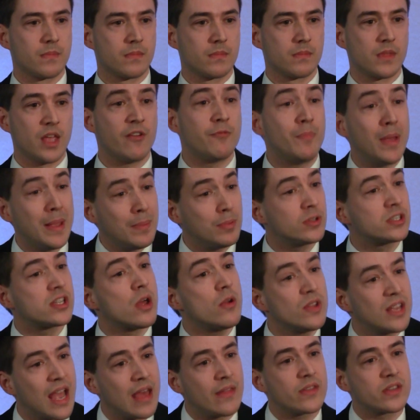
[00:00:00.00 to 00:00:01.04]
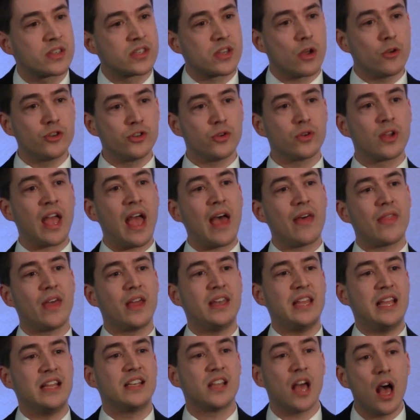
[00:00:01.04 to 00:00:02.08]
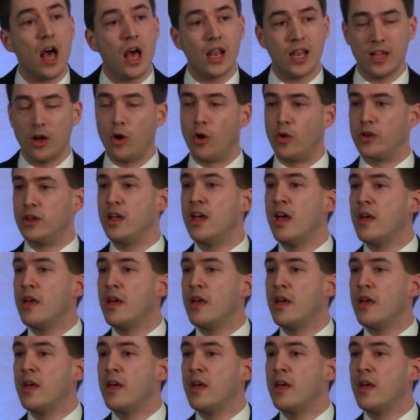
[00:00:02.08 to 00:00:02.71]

If people don't get the social care they need early on,